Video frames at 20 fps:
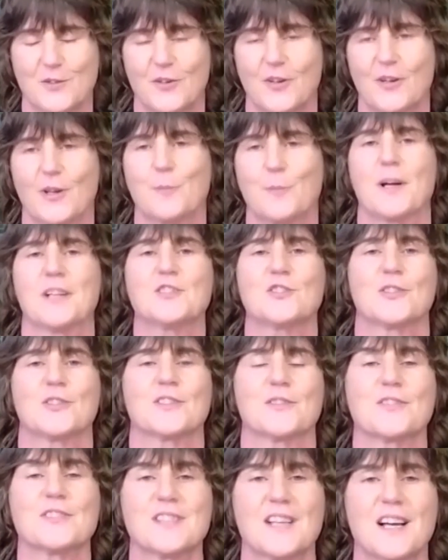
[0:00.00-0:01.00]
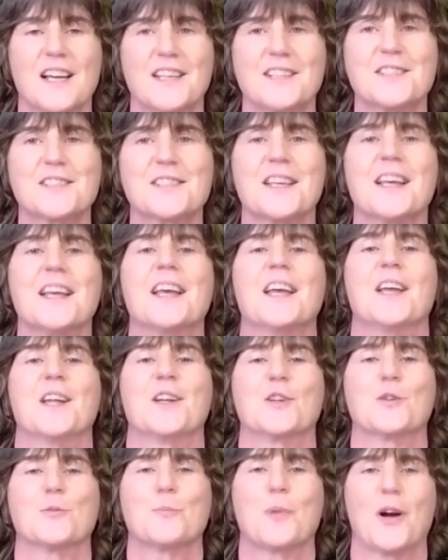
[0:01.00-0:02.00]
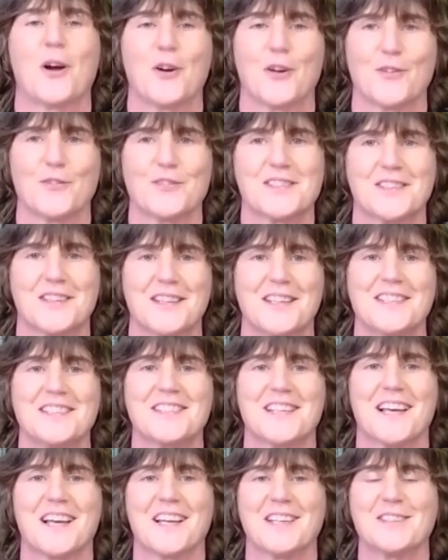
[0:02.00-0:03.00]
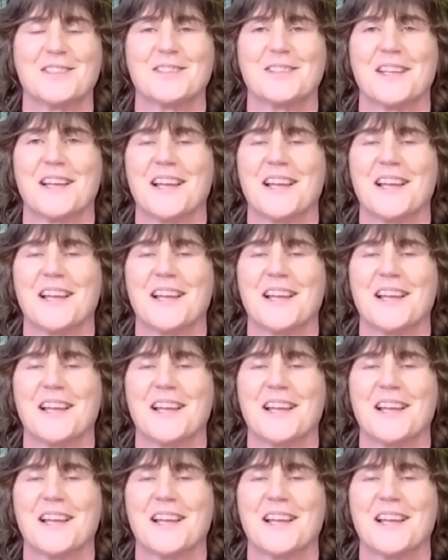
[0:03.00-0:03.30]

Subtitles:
Bachelor's of Science in Comparative Studies and